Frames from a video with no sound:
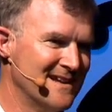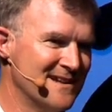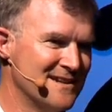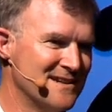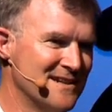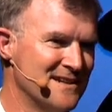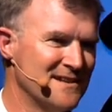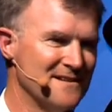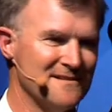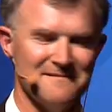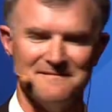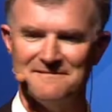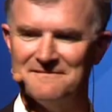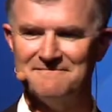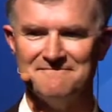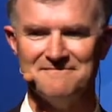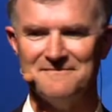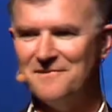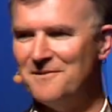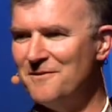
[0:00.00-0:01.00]
You didn't,
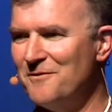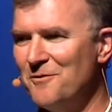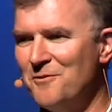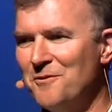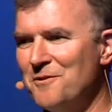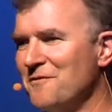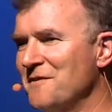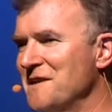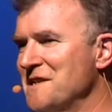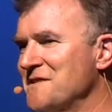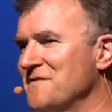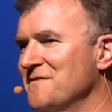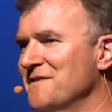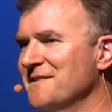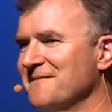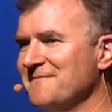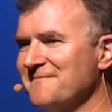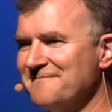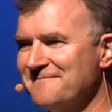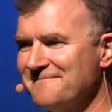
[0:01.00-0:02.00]
all the rest of
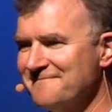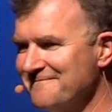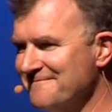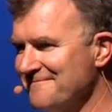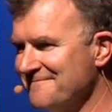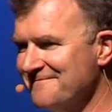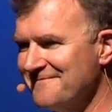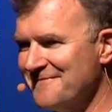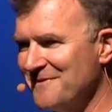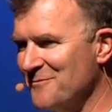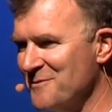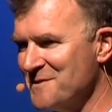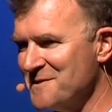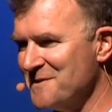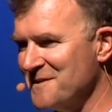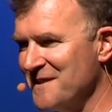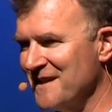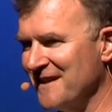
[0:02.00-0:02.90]
it, it wasn't